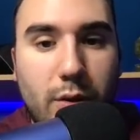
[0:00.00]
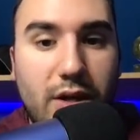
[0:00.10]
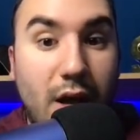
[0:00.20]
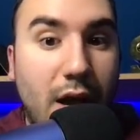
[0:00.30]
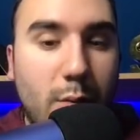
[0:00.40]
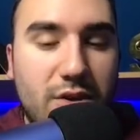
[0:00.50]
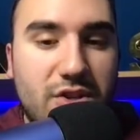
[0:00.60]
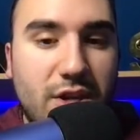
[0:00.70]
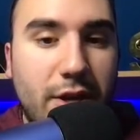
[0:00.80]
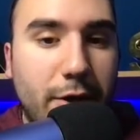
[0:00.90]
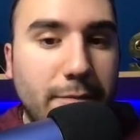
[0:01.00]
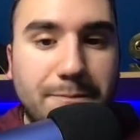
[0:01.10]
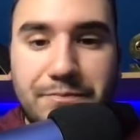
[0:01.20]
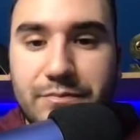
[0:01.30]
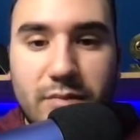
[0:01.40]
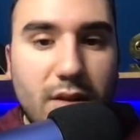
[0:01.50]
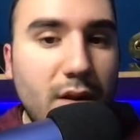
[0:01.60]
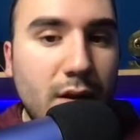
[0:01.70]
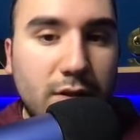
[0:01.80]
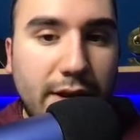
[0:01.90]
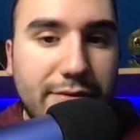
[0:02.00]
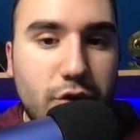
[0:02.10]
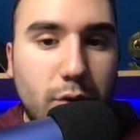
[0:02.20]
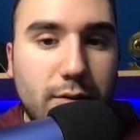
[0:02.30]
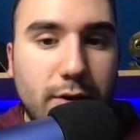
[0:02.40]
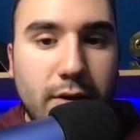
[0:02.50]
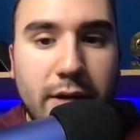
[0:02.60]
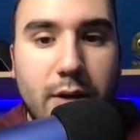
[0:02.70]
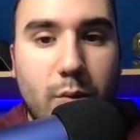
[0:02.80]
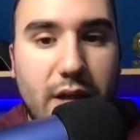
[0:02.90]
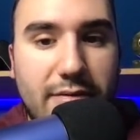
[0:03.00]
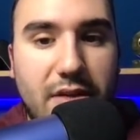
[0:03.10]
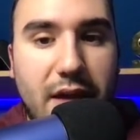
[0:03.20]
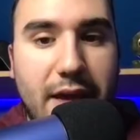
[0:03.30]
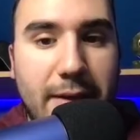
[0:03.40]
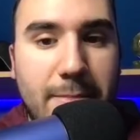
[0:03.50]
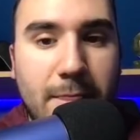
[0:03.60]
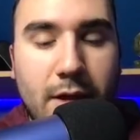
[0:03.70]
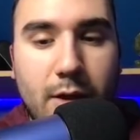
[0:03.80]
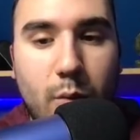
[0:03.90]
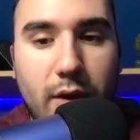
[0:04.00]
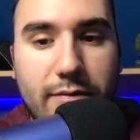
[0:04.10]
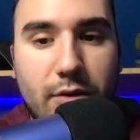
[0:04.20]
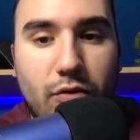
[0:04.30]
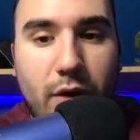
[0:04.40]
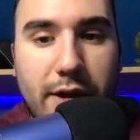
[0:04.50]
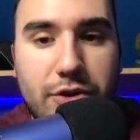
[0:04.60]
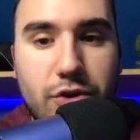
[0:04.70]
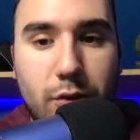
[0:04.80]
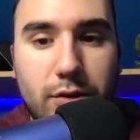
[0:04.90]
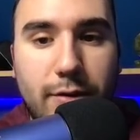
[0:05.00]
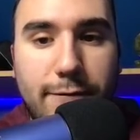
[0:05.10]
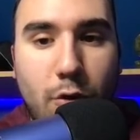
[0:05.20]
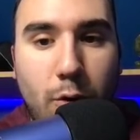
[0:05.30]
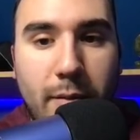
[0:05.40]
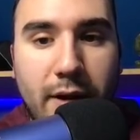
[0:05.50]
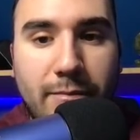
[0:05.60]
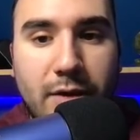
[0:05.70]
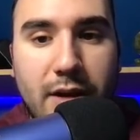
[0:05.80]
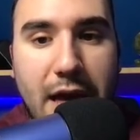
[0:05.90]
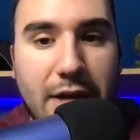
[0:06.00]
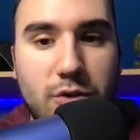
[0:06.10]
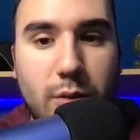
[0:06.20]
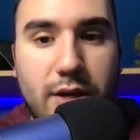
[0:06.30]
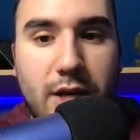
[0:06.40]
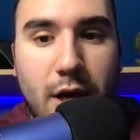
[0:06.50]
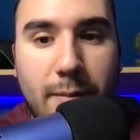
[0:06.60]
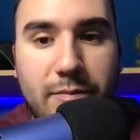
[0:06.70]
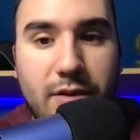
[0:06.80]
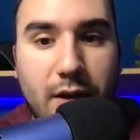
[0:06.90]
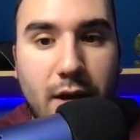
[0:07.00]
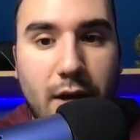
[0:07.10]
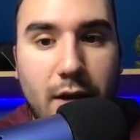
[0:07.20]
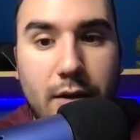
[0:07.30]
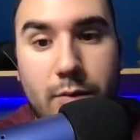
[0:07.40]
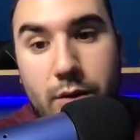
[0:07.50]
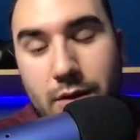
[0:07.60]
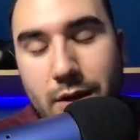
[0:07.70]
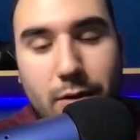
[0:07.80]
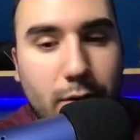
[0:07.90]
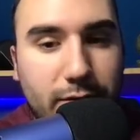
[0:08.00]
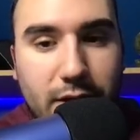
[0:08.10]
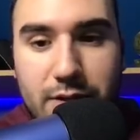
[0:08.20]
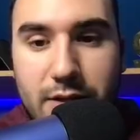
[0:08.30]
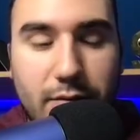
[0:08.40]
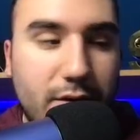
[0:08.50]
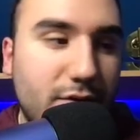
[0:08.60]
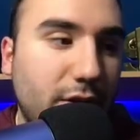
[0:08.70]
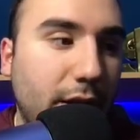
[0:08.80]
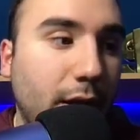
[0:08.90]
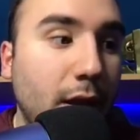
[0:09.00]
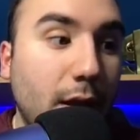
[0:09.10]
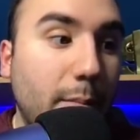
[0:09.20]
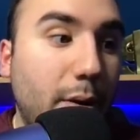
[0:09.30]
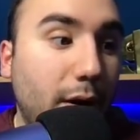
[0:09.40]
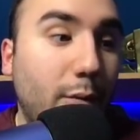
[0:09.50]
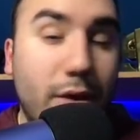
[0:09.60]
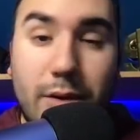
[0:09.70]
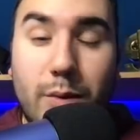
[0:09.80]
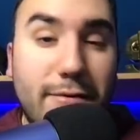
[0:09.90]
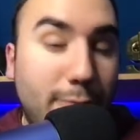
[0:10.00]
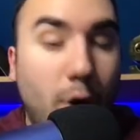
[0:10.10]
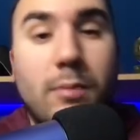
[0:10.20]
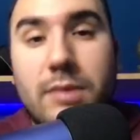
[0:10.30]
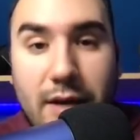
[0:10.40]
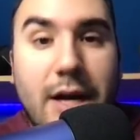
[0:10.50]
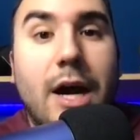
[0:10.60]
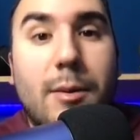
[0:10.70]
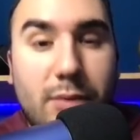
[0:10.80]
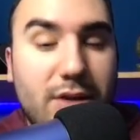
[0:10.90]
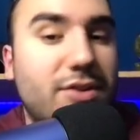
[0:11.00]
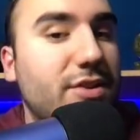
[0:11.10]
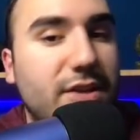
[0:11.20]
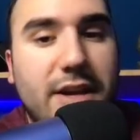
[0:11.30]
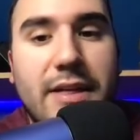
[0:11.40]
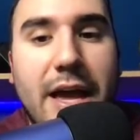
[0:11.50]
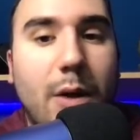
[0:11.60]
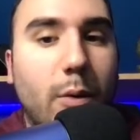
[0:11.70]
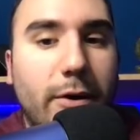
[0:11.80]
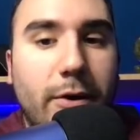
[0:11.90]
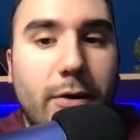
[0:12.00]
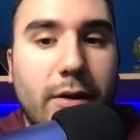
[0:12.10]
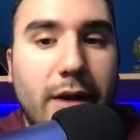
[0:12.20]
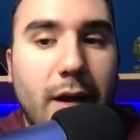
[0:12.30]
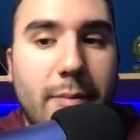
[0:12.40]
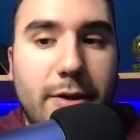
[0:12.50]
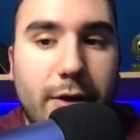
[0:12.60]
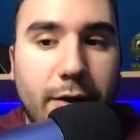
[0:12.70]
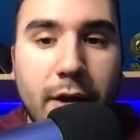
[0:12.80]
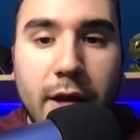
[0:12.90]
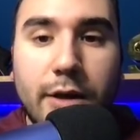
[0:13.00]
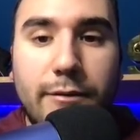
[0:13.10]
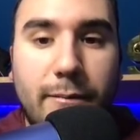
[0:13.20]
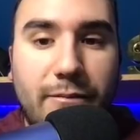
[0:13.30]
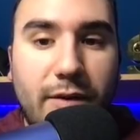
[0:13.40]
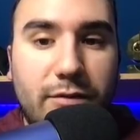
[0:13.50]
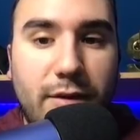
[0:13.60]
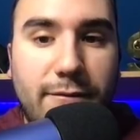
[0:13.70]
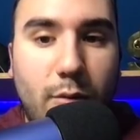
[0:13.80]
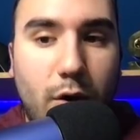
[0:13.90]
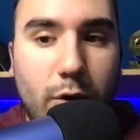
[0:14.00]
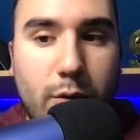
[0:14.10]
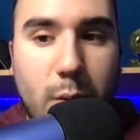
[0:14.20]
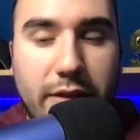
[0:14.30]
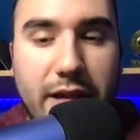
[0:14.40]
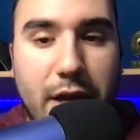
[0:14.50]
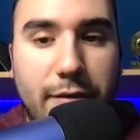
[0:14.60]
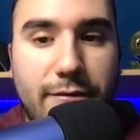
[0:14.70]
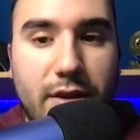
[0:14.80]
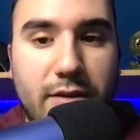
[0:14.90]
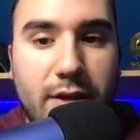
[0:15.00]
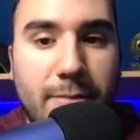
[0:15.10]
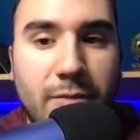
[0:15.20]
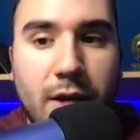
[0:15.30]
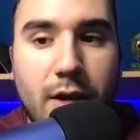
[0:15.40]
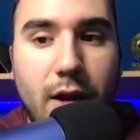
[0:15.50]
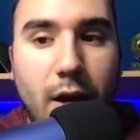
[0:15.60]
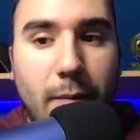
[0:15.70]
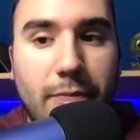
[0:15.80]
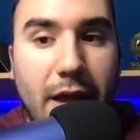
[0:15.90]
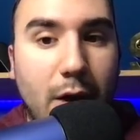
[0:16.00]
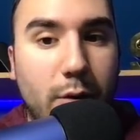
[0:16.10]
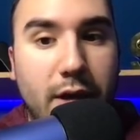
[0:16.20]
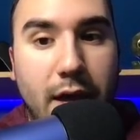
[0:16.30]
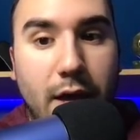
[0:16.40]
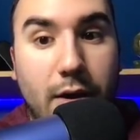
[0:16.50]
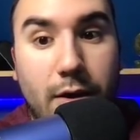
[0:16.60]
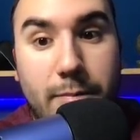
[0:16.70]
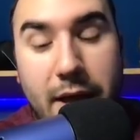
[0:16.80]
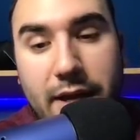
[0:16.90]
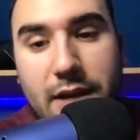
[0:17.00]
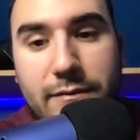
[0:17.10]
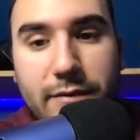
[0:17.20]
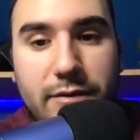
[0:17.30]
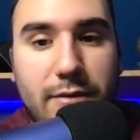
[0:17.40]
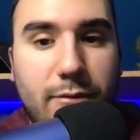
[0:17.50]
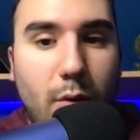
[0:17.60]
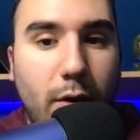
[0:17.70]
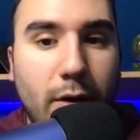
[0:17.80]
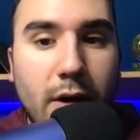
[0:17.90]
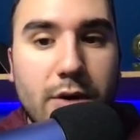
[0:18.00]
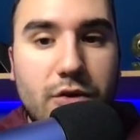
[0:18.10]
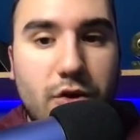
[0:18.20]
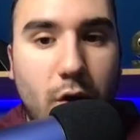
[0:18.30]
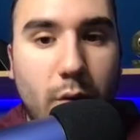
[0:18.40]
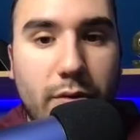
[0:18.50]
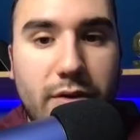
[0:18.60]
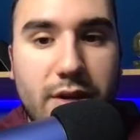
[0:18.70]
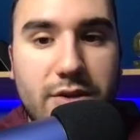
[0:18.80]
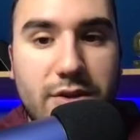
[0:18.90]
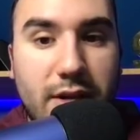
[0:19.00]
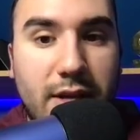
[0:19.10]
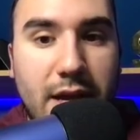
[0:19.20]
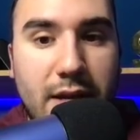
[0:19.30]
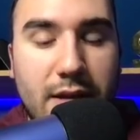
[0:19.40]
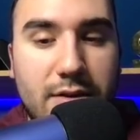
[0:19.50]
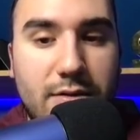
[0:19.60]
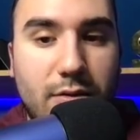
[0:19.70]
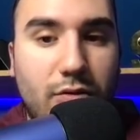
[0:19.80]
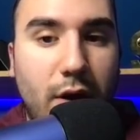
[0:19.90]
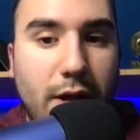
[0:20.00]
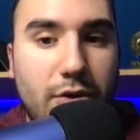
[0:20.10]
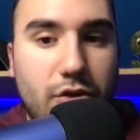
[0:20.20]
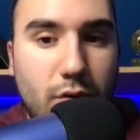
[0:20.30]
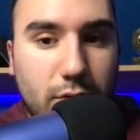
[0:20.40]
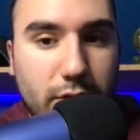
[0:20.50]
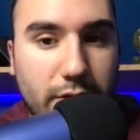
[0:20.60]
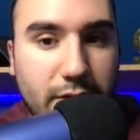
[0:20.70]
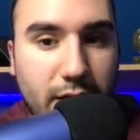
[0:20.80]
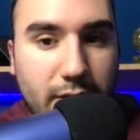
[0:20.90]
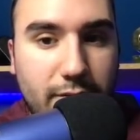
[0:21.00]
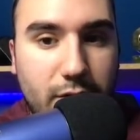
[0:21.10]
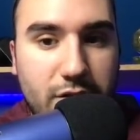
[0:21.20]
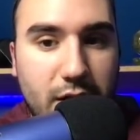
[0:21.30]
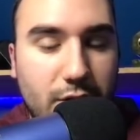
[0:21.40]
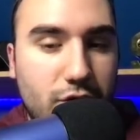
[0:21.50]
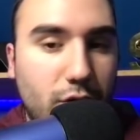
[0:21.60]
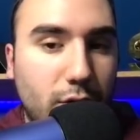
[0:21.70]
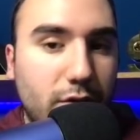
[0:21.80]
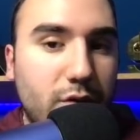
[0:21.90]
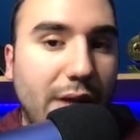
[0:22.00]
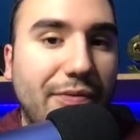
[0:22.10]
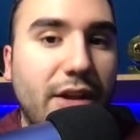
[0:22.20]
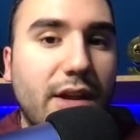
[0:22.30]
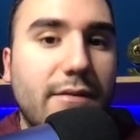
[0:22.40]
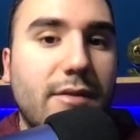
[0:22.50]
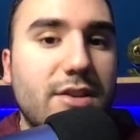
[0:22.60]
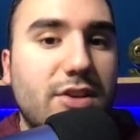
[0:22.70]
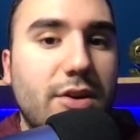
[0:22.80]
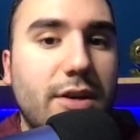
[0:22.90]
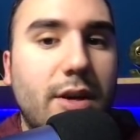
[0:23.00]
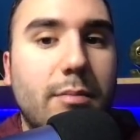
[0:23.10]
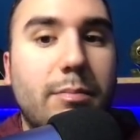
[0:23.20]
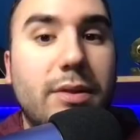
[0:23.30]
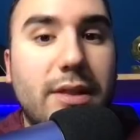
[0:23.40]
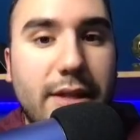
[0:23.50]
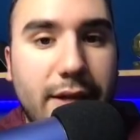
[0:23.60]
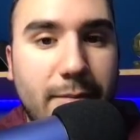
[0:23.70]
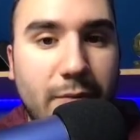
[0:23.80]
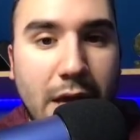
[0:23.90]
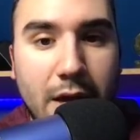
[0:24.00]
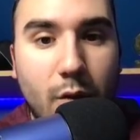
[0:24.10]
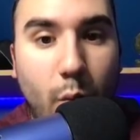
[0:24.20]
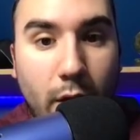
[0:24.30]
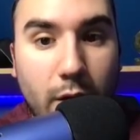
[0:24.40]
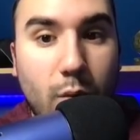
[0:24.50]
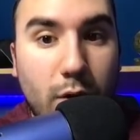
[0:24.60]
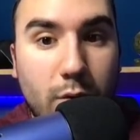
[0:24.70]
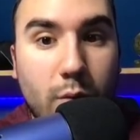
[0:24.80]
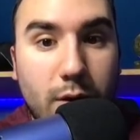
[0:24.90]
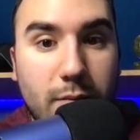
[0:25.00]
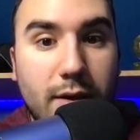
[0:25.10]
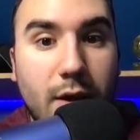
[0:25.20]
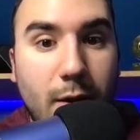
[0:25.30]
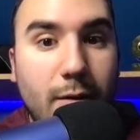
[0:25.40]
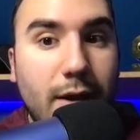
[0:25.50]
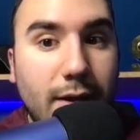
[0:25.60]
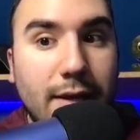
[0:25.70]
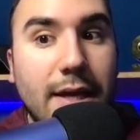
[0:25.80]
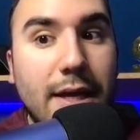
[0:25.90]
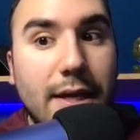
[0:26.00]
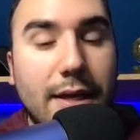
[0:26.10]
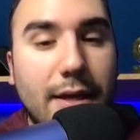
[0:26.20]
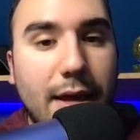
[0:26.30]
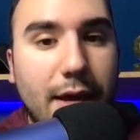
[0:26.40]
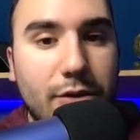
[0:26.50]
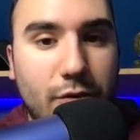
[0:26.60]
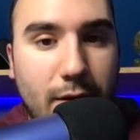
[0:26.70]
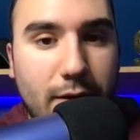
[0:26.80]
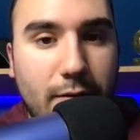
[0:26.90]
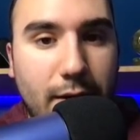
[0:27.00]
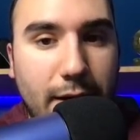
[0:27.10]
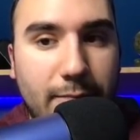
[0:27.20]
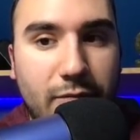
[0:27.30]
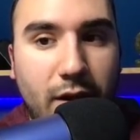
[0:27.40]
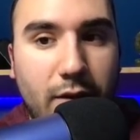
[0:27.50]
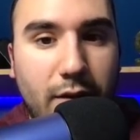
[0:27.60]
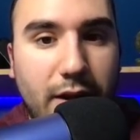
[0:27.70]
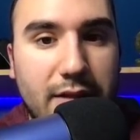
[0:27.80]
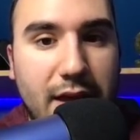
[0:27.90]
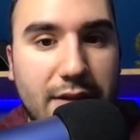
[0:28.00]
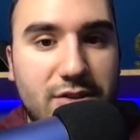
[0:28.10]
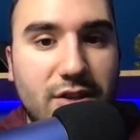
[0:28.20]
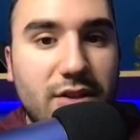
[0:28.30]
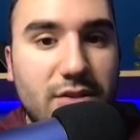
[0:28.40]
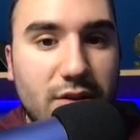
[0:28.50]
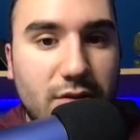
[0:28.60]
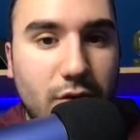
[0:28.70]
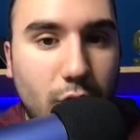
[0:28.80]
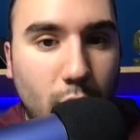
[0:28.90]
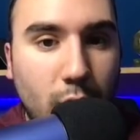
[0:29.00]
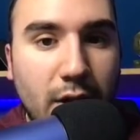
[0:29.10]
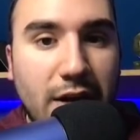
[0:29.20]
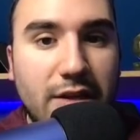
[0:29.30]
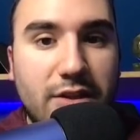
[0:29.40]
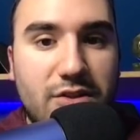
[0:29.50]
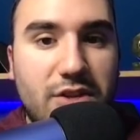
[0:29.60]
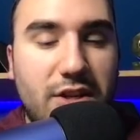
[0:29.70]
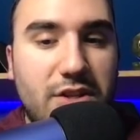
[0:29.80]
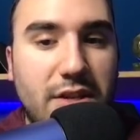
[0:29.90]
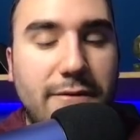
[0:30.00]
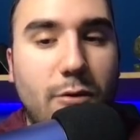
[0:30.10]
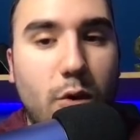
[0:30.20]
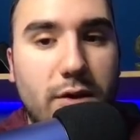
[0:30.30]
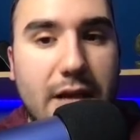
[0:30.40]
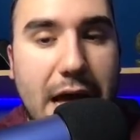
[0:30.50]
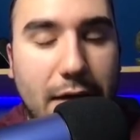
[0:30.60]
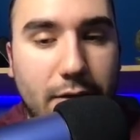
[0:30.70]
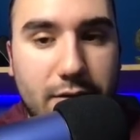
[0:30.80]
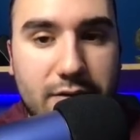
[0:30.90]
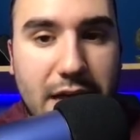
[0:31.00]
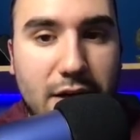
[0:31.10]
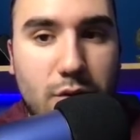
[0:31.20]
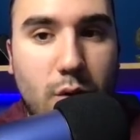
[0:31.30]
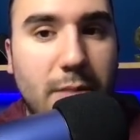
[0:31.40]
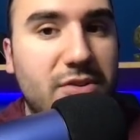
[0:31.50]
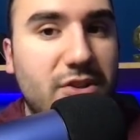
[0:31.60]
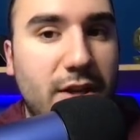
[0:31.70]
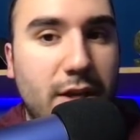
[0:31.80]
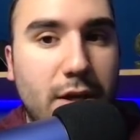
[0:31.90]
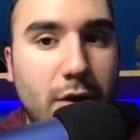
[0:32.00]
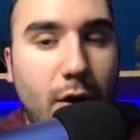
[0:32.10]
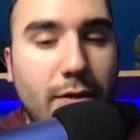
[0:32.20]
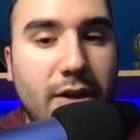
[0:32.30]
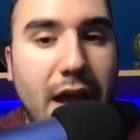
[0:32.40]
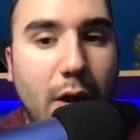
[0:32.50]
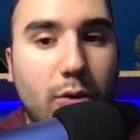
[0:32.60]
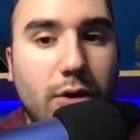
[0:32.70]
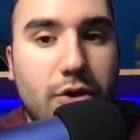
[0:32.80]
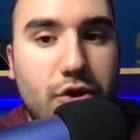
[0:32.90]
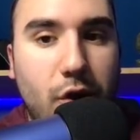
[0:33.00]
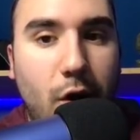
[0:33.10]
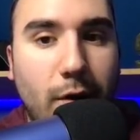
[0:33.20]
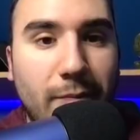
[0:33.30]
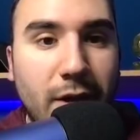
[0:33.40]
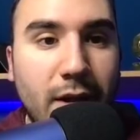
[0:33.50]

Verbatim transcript: We see here, left shoulder, we have the head, we have the right shoulder forming as we cupped, I don't know if that's even a saying, but we formed a cup, let's just say that. We're curling up here from 54, we went down to 50, now we are back at 54. So this, again, is the right shoulder and the inverse head and shoulder. So I think if this could complete, where would we be going? Yeah, you read it right. Take a look at that, $62 to $64. That is what I'm seeing here on the hourly chart.